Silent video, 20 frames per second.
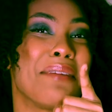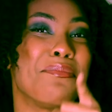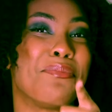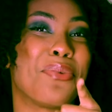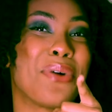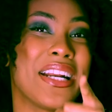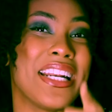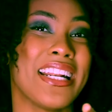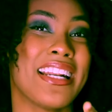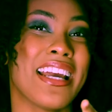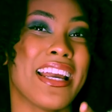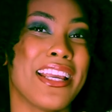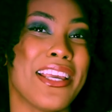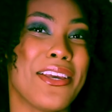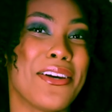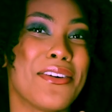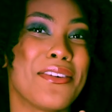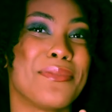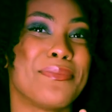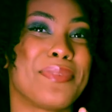I'm pointing at
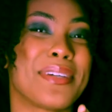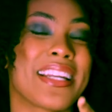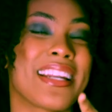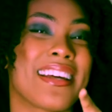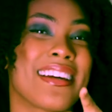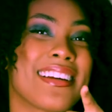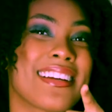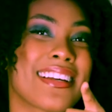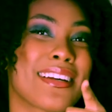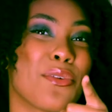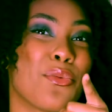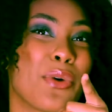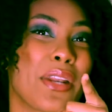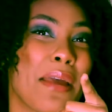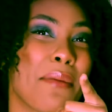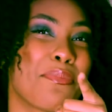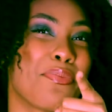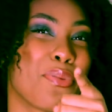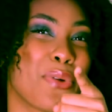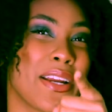you, but when
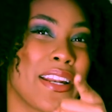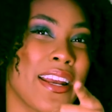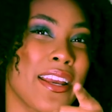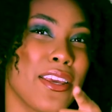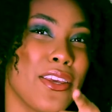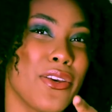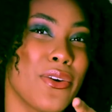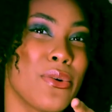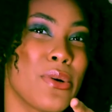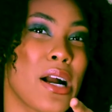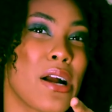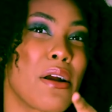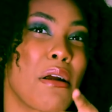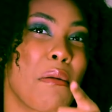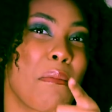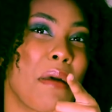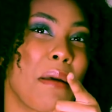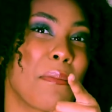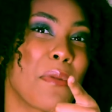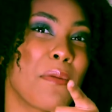I point at you, I
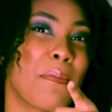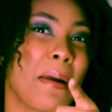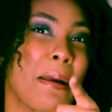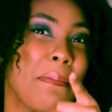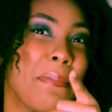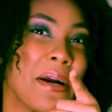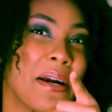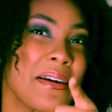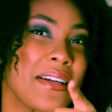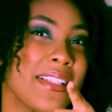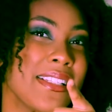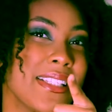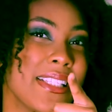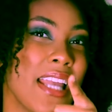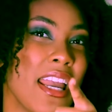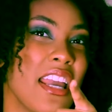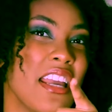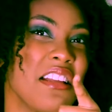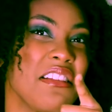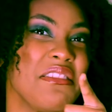remember my parents
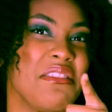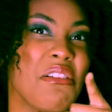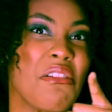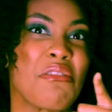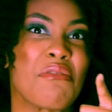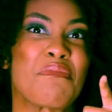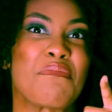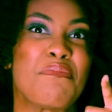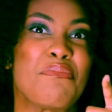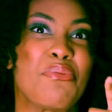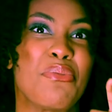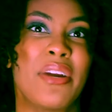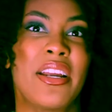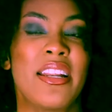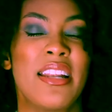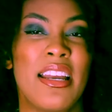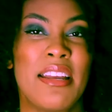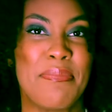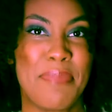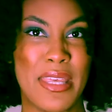saying, don't
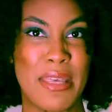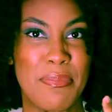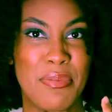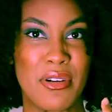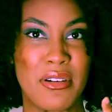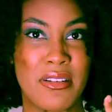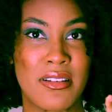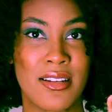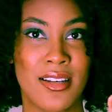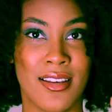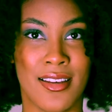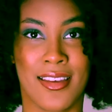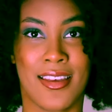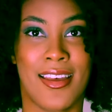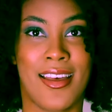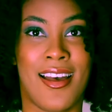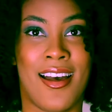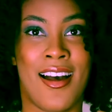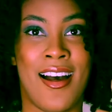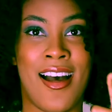point at people.
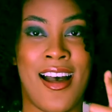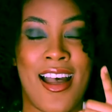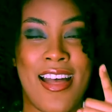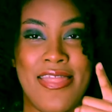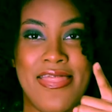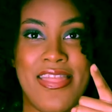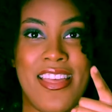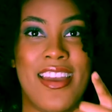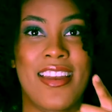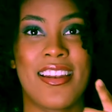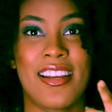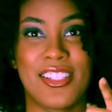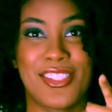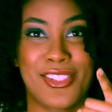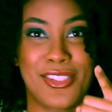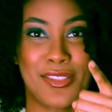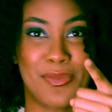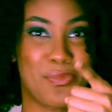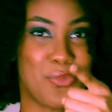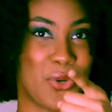And then I
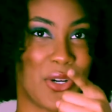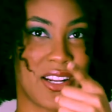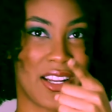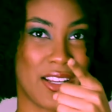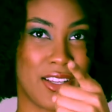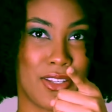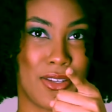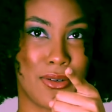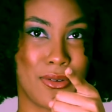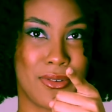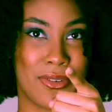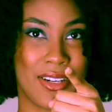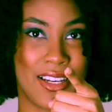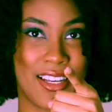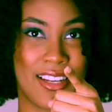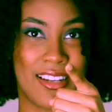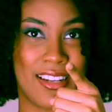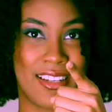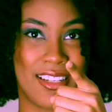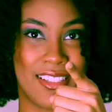just point at you
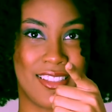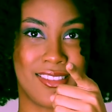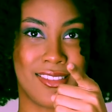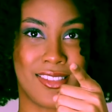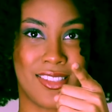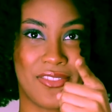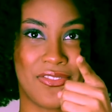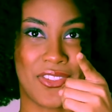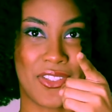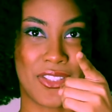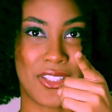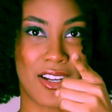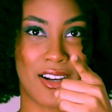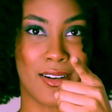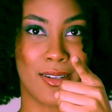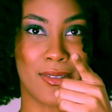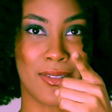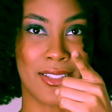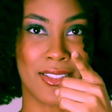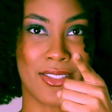and it just feels
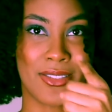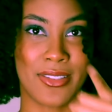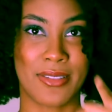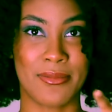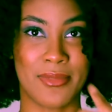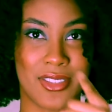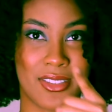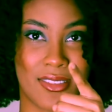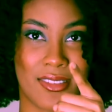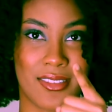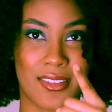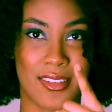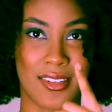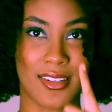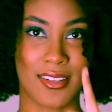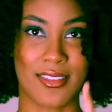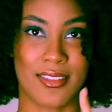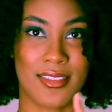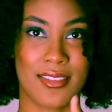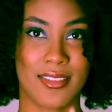awkward, so I'm just
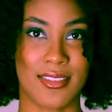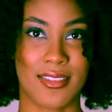gonna